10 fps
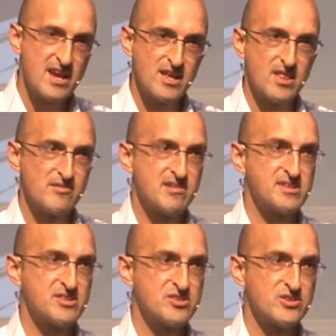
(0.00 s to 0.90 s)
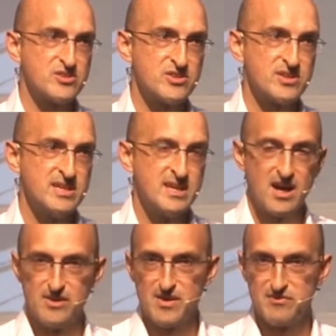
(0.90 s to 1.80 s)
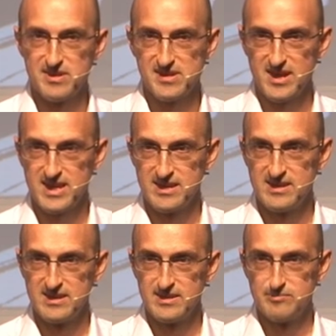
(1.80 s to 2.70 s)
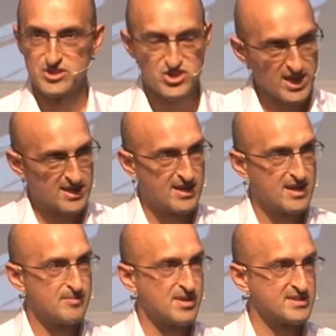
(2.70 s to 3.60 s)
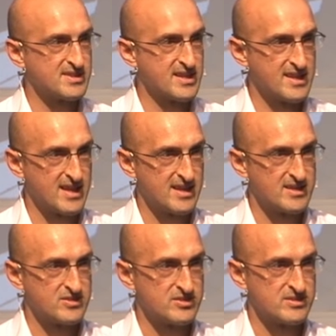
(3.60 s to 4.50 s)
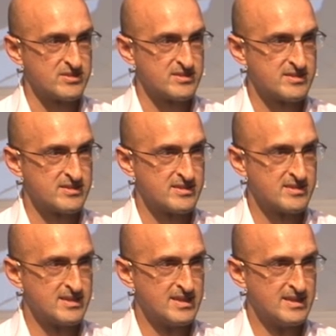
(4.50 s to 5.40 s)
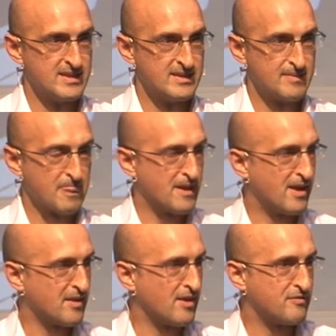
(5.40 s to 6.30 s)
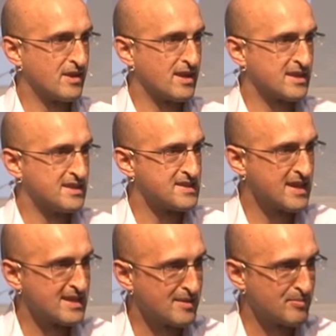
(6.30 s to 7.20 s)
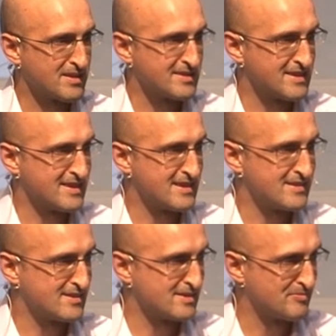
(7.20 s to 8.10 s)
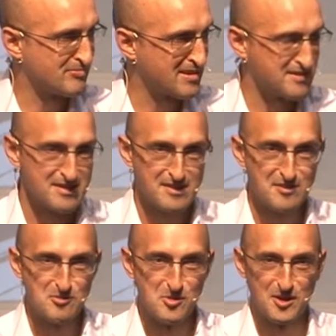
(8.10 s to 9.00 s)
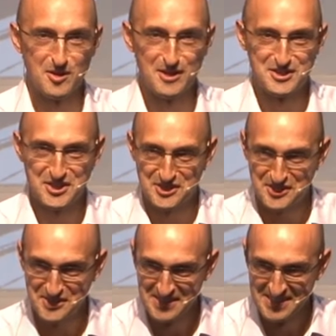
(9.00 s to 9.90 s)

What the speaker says: any other institution I've ever studied, particularly amongst senior clinicians. I feel I can say that because I said it to the presidents of the Royal Colleges.